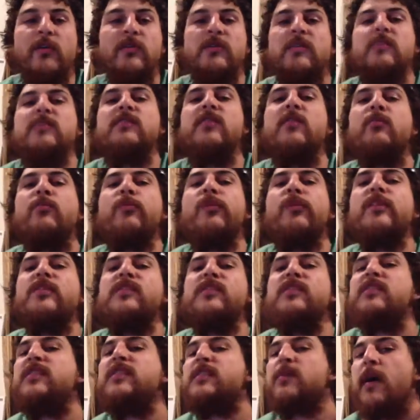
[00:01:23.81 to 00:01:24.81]
So it's not
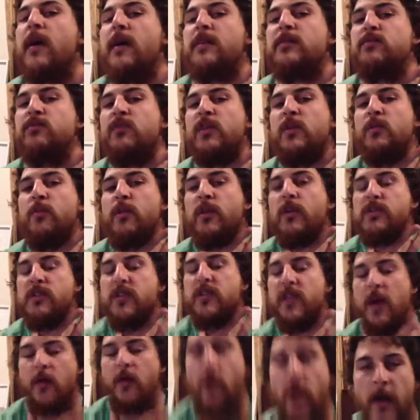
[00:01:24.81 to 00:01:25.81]
pressure this way, it's really pressure
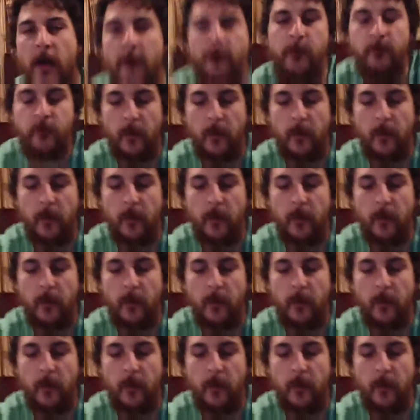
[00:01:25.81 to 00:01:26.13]
that way.